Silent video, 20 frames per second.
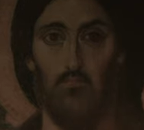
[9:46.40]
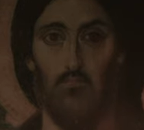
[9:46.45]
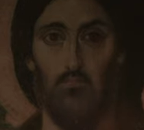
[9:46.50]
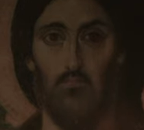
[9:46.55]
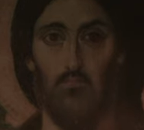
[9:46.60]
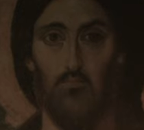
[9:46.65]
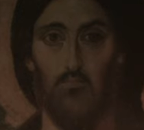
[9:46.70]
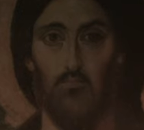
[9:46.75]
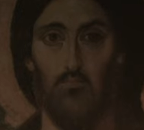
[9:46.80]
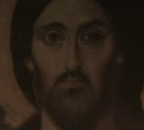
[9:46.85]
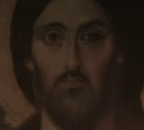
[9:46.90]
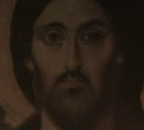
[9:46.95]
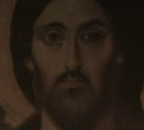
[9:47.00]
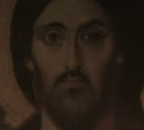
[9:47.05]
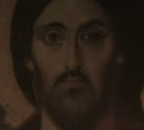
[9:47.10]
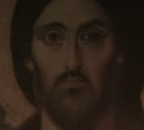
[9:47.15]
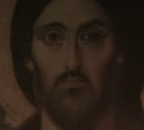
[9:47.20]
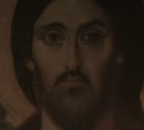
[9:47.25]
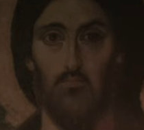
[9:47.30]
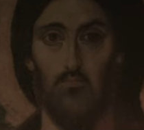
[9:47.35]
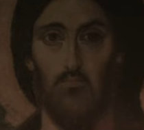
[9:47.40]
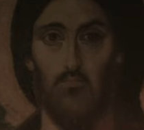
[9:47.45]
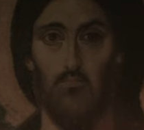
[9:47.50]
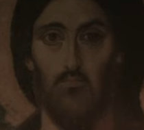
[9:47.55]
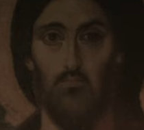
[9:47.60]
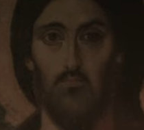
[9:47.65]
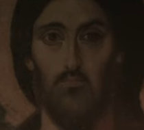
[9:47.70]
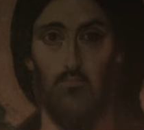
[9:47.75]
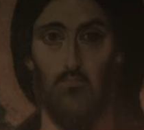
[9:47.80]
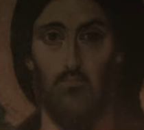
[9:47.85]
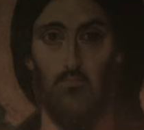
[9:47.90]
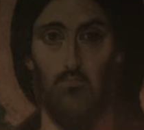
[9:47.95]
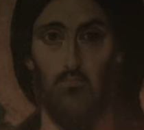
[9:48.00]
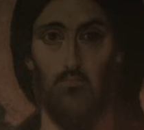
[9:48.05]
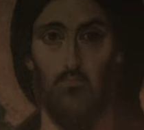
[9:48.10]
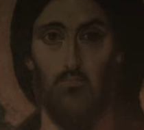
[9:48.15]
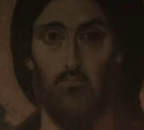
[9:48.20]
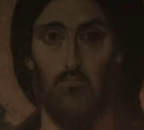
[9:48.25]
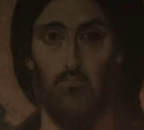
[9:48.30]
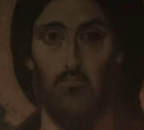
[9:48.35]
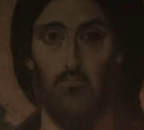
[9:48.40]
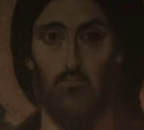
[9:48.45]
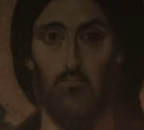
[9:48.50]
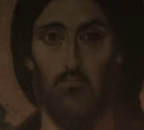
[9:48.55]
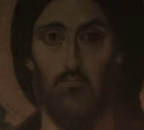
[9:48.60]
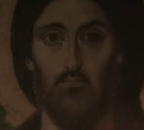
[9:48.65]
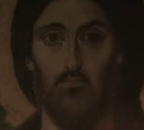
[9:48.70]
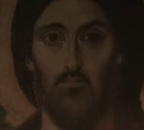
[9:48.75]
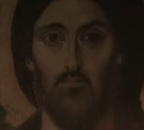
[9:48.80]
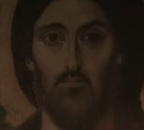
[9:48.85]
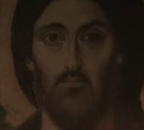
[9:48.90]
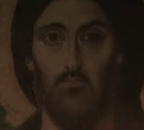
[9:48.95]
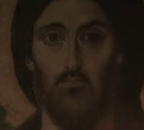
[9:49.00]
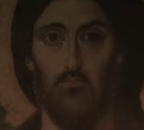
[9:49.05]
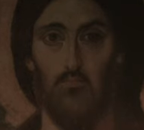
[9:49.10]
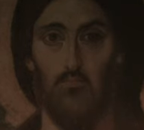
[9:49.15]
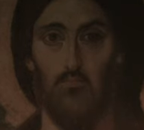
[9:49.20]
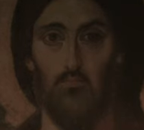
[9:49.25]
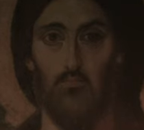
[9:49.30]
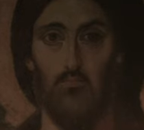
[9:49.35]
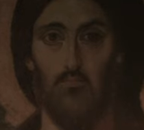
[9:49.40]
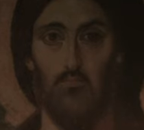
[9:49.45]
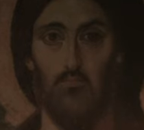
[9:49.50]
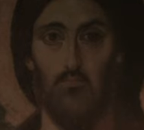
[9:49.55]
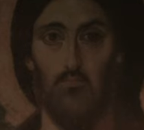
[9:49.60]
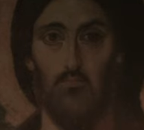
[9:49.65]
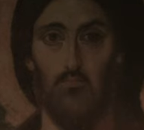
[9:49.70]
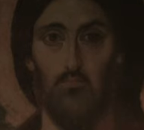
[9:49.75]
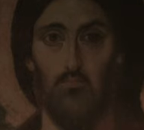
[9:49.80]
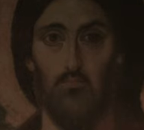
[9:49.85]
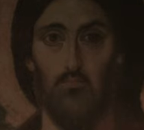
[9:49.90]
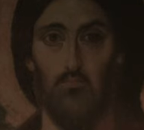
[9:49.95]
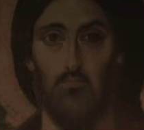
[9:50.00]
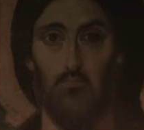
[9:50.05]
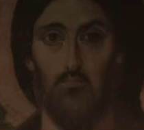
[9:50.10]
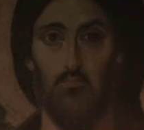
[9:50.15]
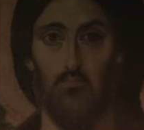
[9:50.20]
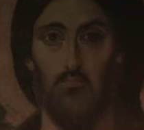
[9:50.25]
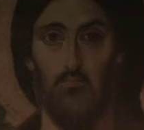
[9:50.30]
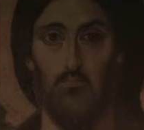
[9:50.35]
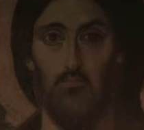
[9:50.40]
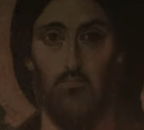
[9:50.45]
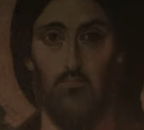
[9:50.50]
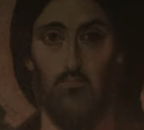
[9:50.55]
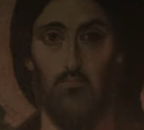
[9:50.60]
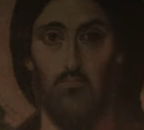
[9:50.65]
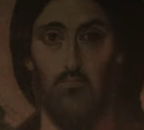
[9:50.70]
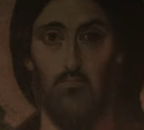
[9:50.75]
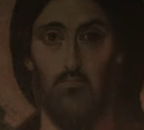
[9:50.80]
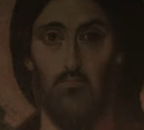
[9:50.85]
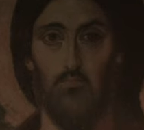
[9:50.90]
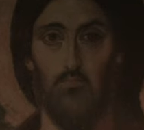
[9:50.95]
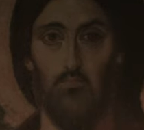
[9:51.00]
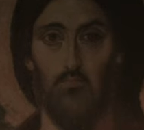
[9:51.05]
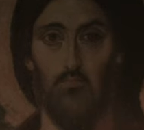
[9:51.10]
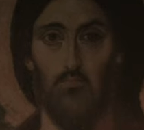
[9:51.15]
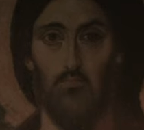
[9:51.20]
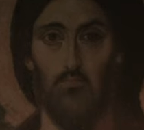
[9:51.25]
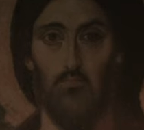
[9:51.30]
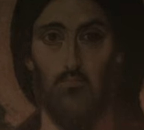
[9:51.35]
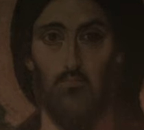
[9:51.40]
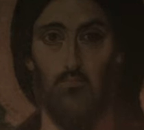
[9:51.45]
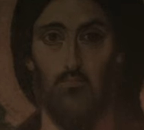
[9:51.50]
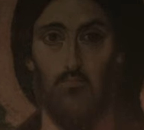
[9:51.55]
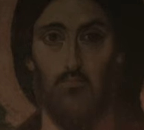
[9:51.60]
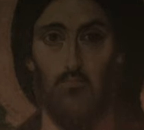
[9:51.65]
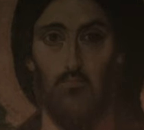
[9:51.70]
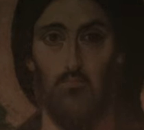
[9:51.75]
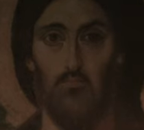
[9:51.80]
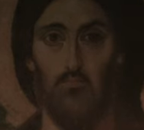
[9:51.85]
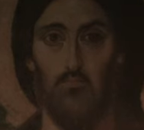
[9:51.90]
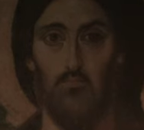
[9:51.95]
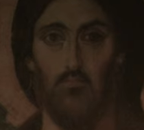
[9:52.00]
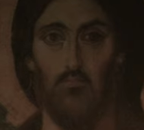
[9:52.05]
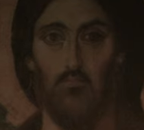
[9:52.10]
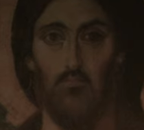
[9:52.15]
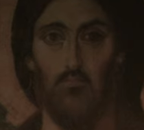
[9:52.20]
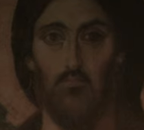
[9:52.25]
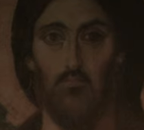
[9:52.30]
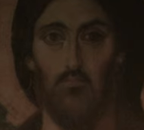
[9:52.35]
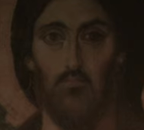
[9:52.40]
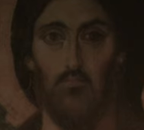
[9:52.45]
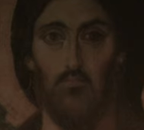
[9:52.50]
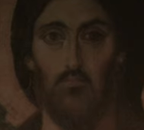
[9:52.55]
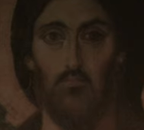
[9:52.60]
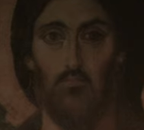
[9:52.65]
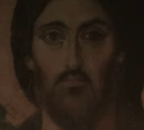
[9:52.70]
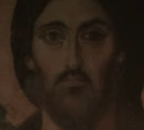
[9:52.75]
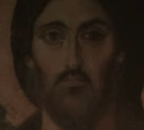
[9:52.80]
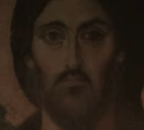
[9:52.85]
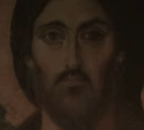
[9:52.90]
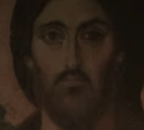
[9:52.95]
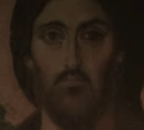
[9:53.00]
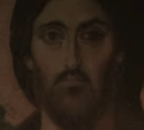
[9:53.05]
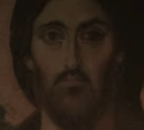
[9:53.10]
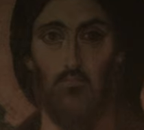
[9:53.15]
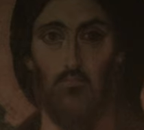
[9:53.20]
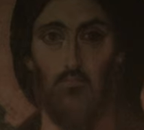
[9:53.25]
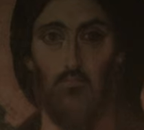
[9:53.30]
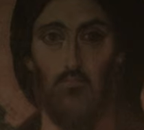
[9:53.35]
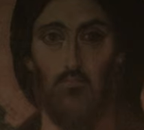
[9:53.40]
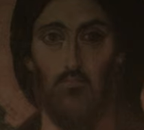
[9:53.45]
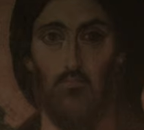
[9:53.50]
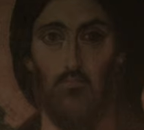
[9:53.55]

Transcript: The face doesn't move, so there is nothing to read.